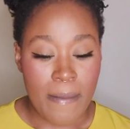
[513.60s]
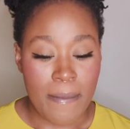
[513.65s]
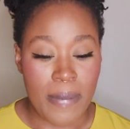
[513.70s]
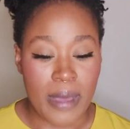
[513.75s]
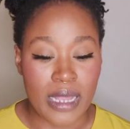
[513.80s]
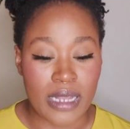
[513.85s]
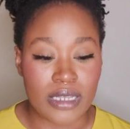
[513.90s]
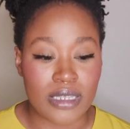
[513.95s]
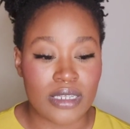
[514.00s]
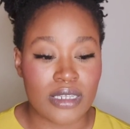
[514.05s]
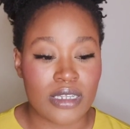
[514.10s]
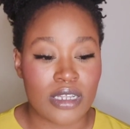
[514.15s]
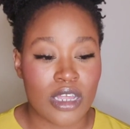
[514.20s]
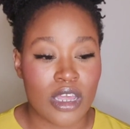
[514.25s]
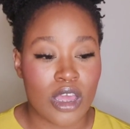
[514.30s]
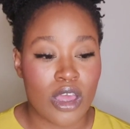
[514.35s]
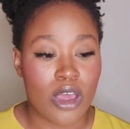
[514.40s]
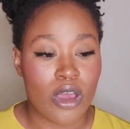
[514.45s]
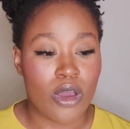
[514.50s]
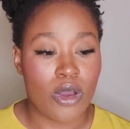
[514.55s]
But
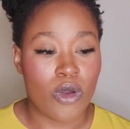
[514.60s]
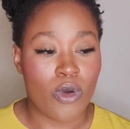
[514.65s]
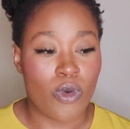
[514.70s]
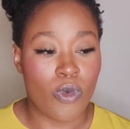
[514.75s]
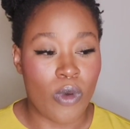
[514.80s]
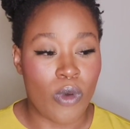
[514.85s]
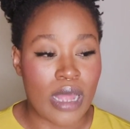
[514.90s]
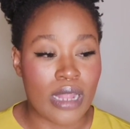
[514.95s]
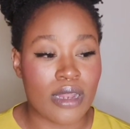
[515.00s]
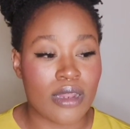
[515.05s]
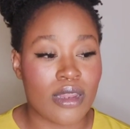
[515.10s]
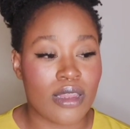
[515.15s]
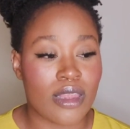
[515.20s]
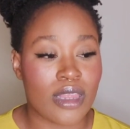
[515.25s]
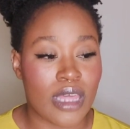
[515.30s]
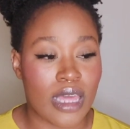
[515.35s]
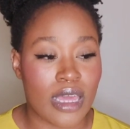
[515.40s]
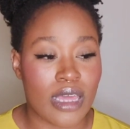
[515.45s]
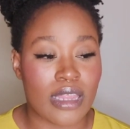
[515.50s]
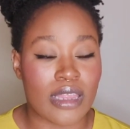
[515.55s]
one
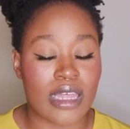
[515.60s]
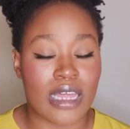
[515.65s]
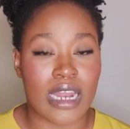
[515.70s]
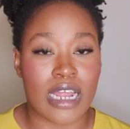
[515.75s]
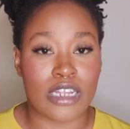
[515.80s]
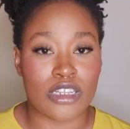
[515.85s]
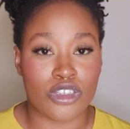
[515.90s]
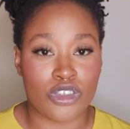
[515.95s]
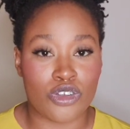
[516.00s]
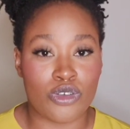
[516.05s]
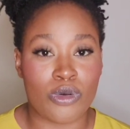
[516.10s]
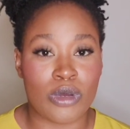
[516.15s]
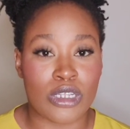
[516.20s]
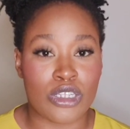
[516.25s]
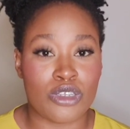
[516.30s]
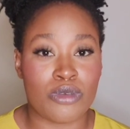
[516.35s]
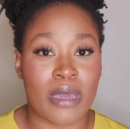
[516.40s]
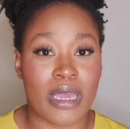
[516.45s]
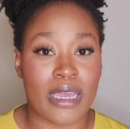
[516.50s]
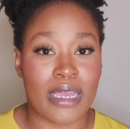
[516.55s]
thing that I do want
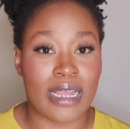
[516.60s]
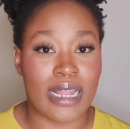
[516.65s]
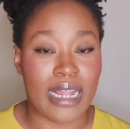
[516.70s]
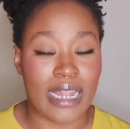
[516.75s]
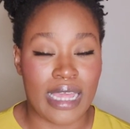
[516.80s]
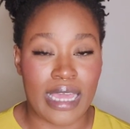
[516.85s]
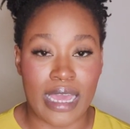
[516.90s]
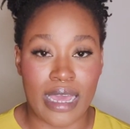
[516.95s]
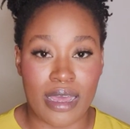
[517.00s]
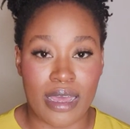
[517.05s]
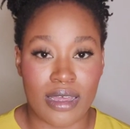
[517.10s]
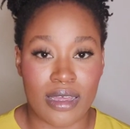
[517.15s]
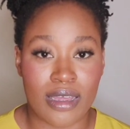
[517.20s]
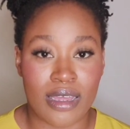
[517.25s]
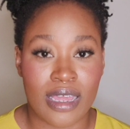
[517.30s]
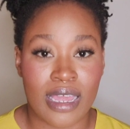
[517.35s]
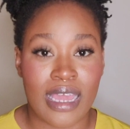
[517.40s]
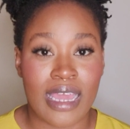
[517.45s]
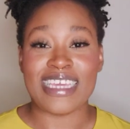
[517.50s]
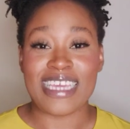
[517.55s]
to make clear,
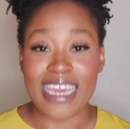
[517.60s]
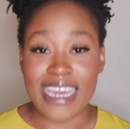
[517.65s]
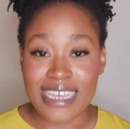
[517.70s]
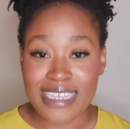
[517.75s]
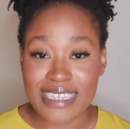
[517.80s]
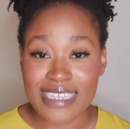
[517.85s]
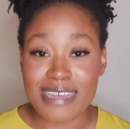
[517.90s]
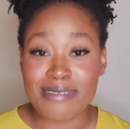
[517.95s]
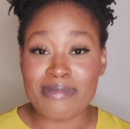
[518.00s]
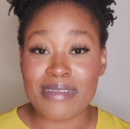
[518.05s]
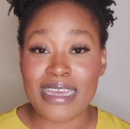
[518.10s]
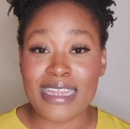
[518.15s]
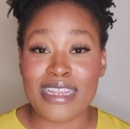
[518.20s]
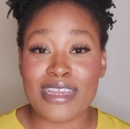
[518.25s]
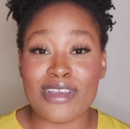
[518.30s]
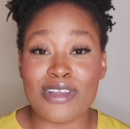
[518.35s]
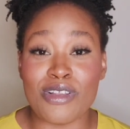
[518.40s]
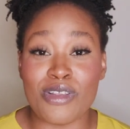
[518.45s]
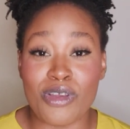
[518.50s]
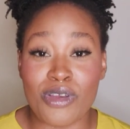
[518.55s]
yes, I'm
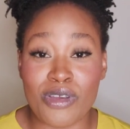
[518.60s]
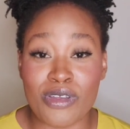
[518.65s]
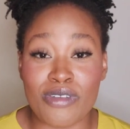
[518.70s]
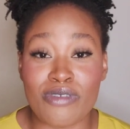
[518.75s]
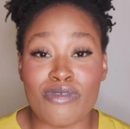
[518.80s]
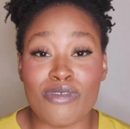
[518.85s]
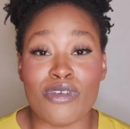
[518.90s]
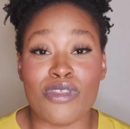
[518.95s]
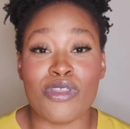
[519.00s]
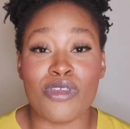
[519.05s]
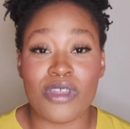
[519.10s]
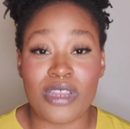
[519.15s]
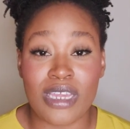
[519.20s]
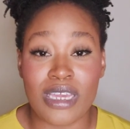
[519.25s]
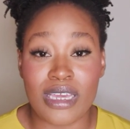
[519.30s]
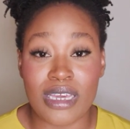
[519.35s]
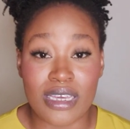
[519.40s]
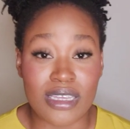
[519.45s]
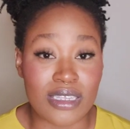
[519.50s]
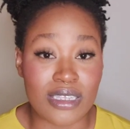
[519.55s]
getting a loan for 30
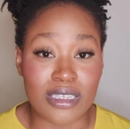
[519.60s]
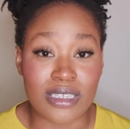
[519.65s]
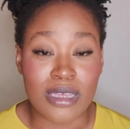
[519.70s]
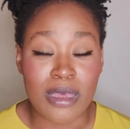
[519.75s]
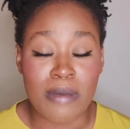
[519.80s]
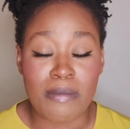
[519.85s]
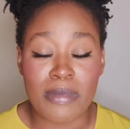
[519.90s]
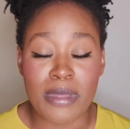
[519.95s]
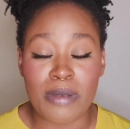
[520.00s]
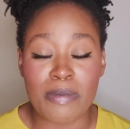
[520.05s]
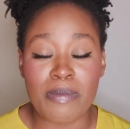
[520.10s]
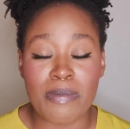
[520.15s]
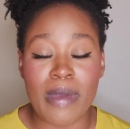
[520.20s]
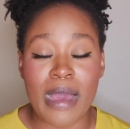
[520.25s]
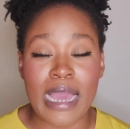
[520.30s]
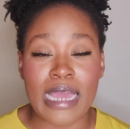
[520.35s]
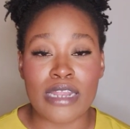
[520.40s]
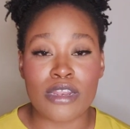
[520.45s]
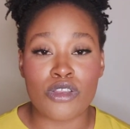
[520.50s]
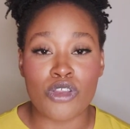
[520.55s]
years, but
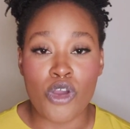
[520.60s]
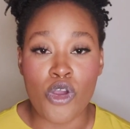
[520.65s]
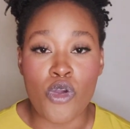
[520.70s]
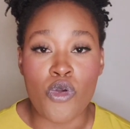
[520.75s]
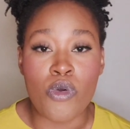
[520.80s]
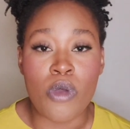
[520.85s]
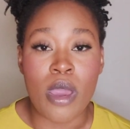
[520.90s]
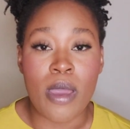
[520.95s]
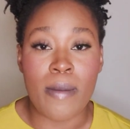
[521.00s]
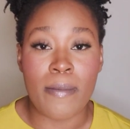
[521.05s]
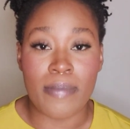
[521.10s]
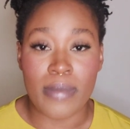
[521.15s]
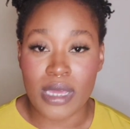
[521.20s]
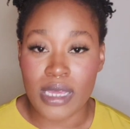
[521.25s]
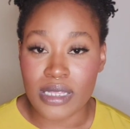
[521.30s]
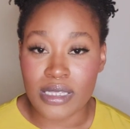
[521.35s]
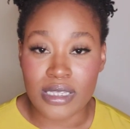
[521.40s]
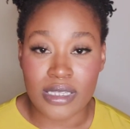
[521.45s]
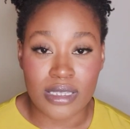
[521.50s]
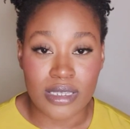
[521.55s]
by no
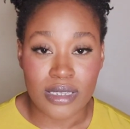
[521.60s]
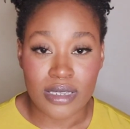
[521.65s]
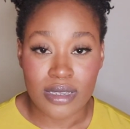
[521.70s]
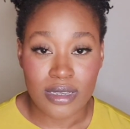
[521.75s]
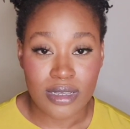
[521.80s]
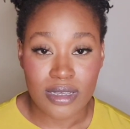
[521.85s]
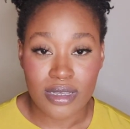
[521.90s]
means